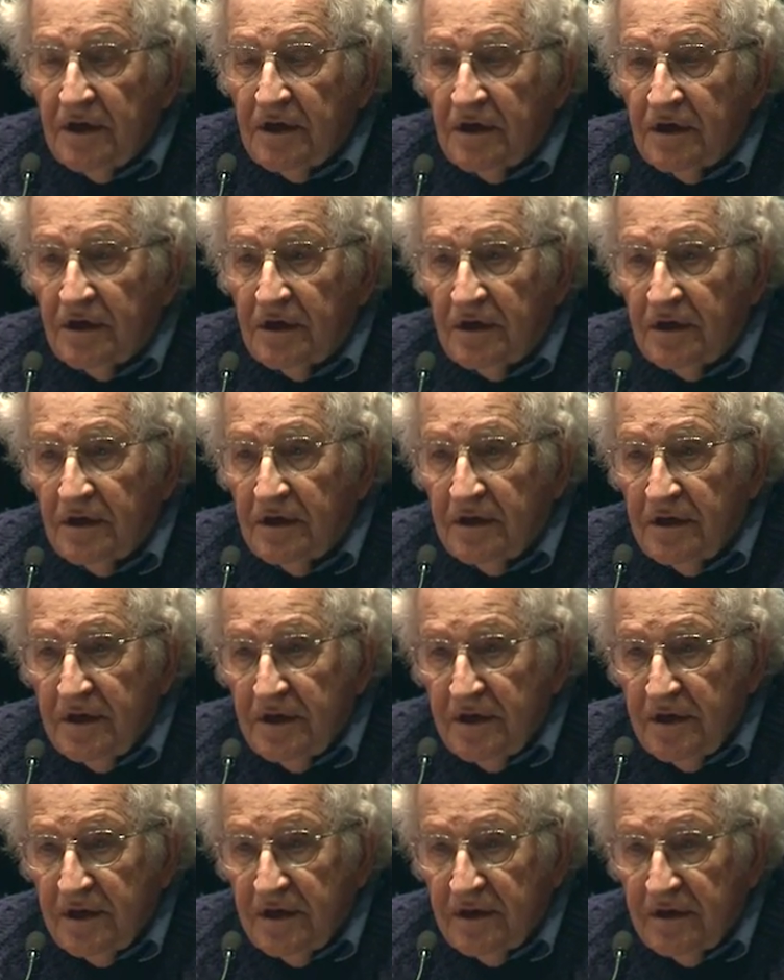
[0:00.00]
A
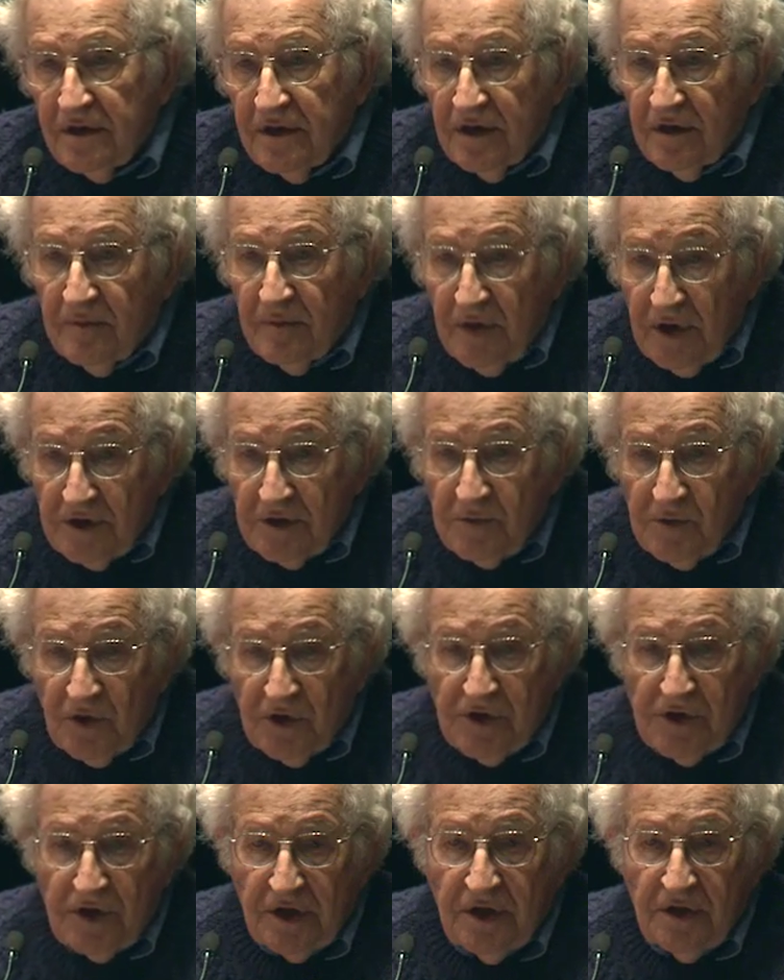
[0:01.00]

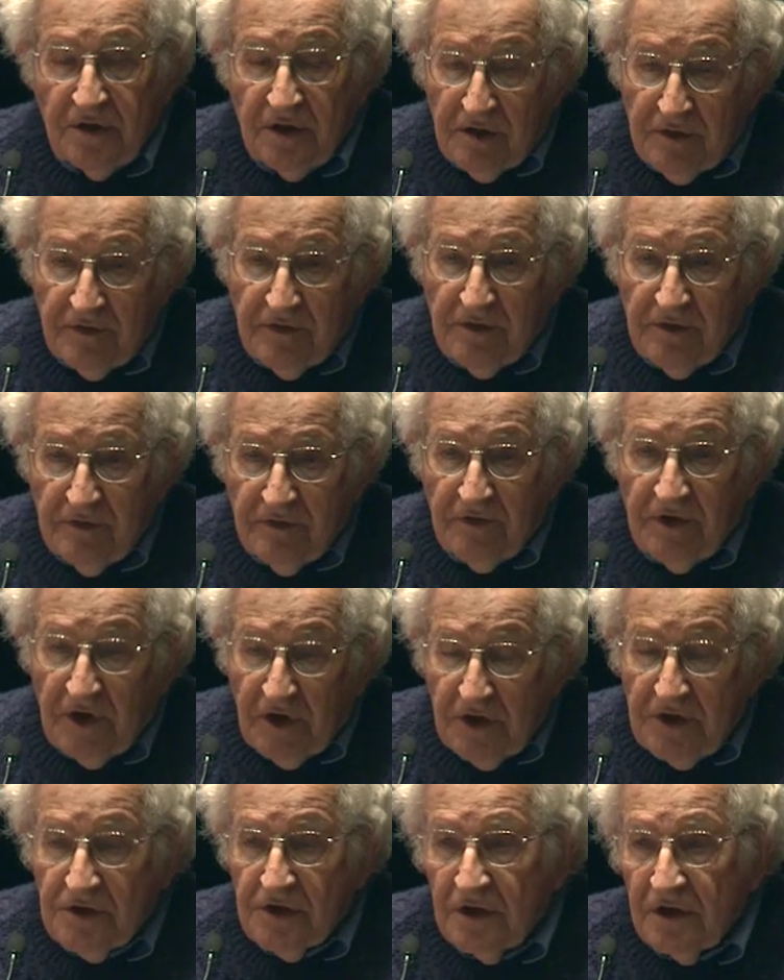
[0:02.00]

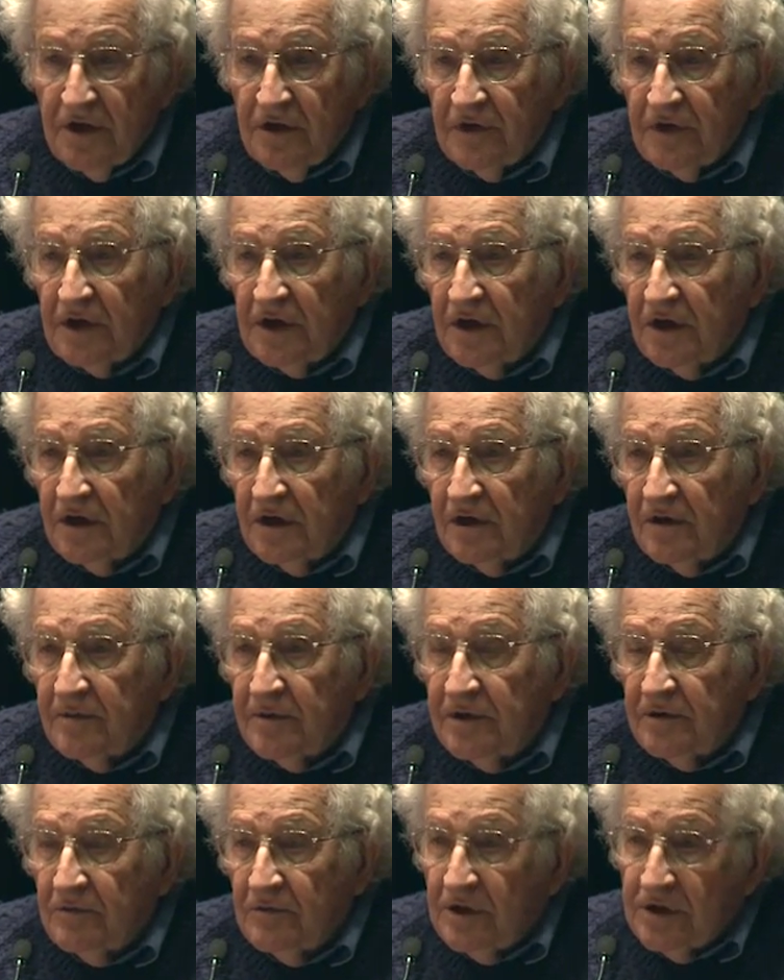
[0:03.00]
very significant
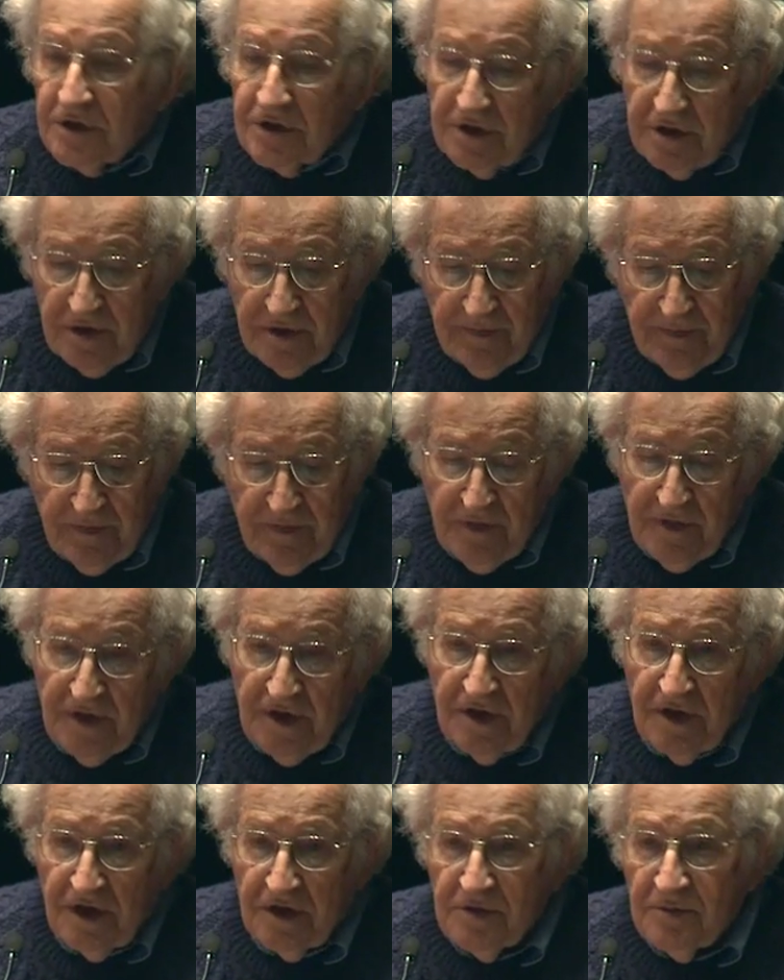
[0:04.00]
element, which
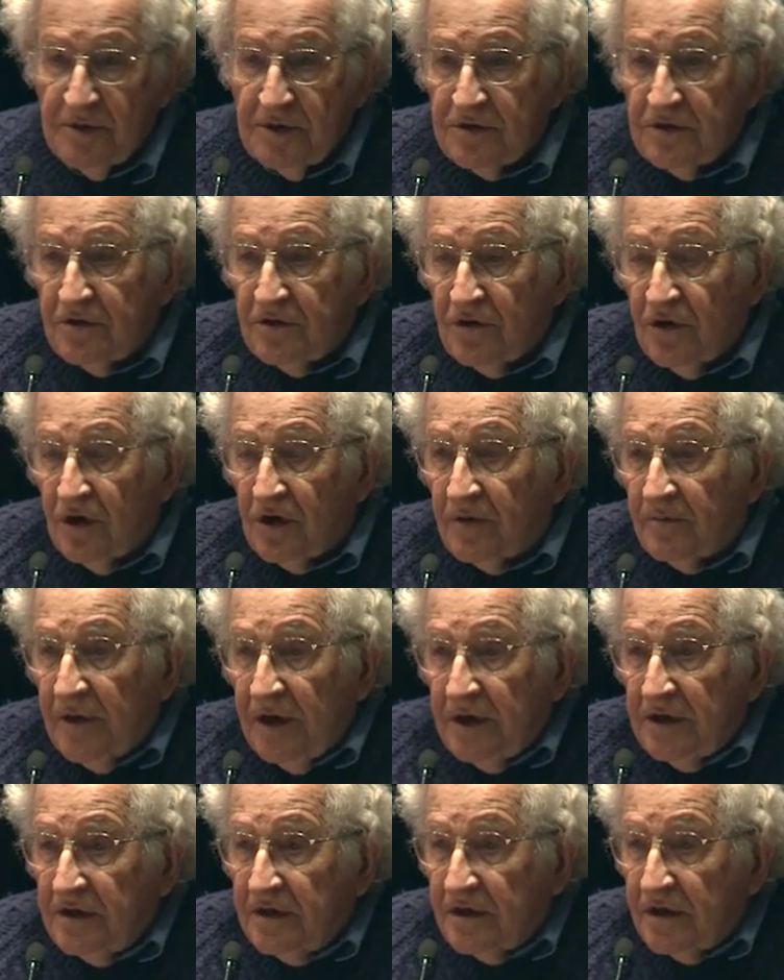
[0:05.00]
you're not supposed to talk
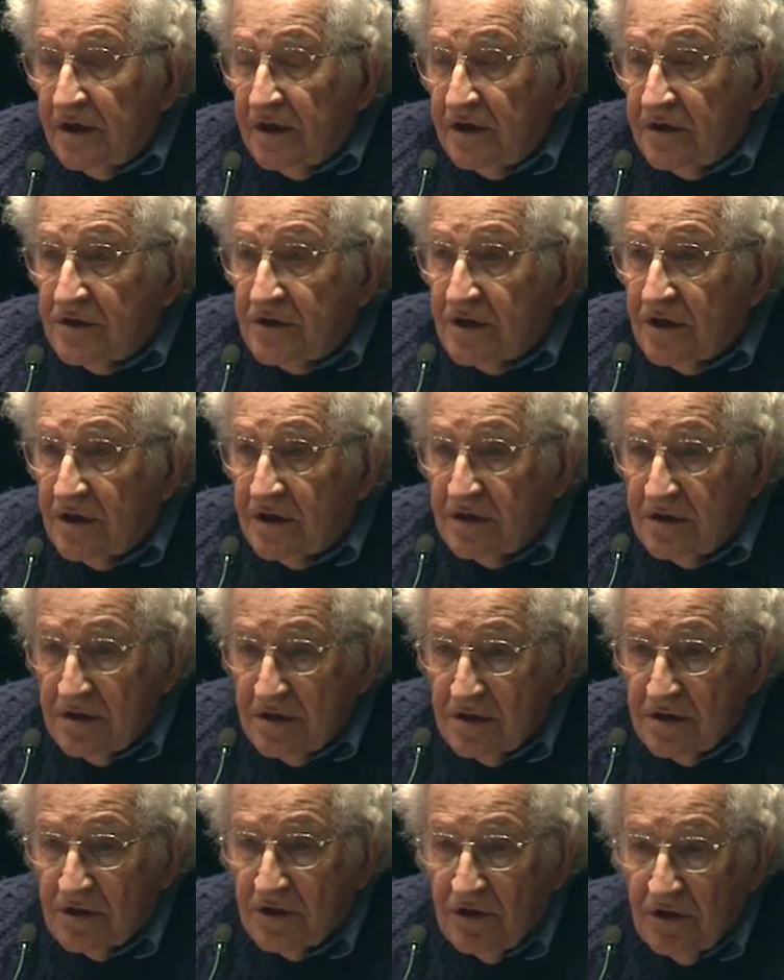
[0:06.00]
about in the United States,
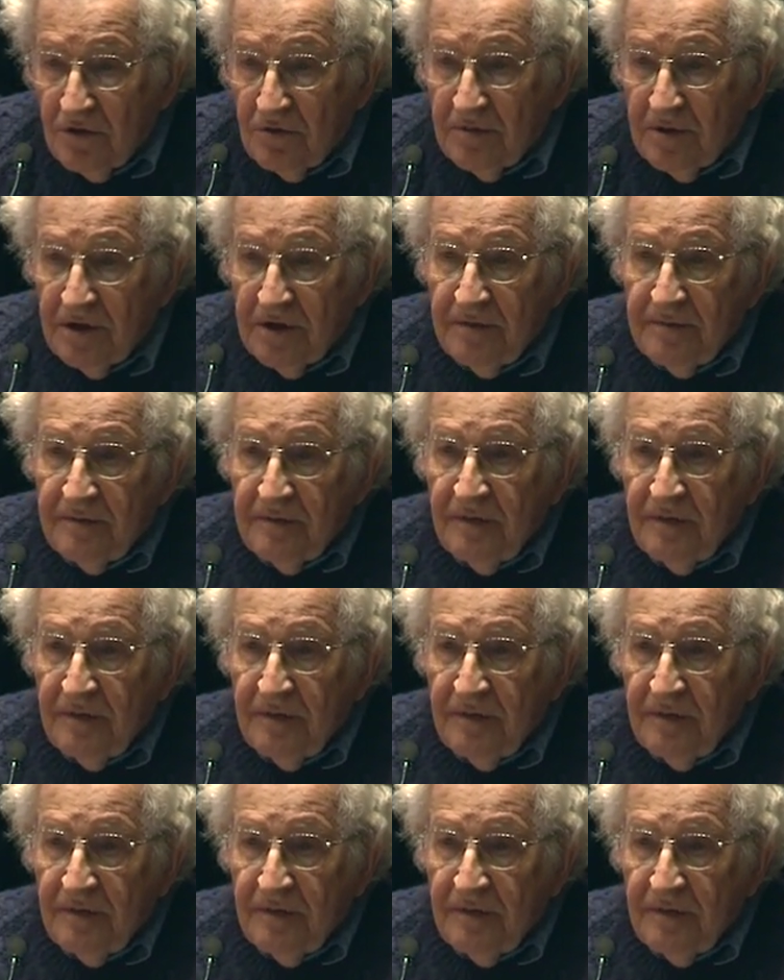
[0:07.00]
is Cuba.